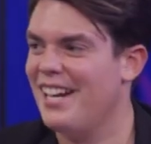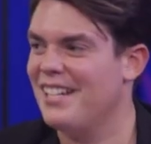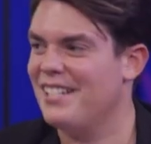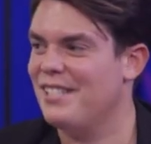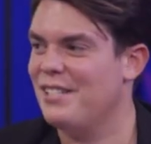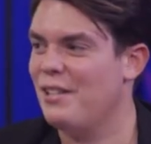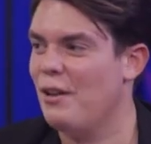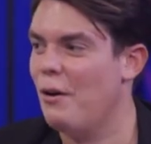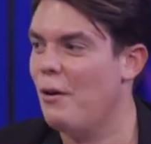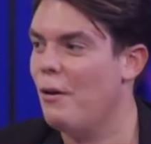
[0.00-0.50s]

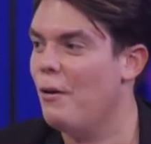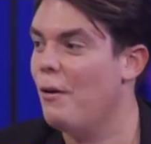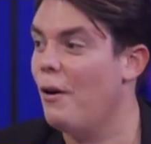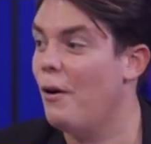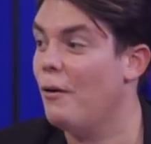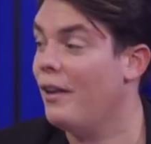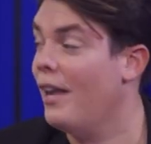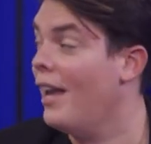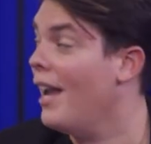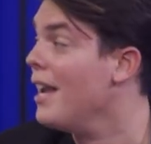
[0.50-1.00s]
So,
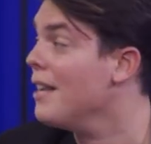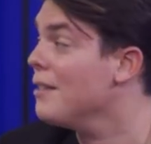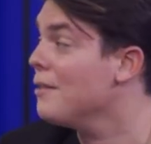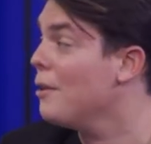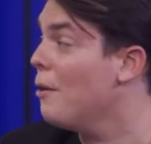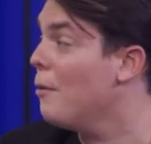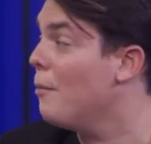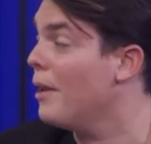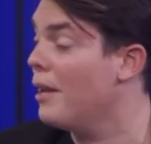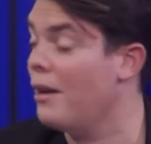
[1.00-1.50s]
okay,
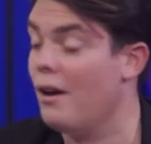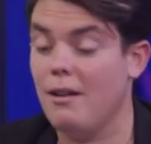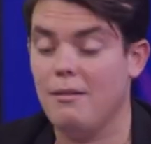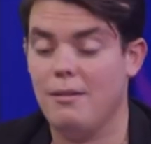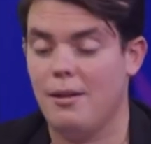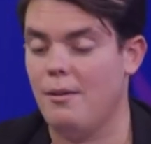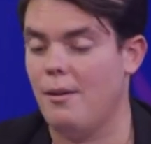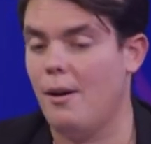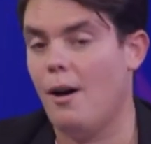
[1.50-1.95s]
so we got,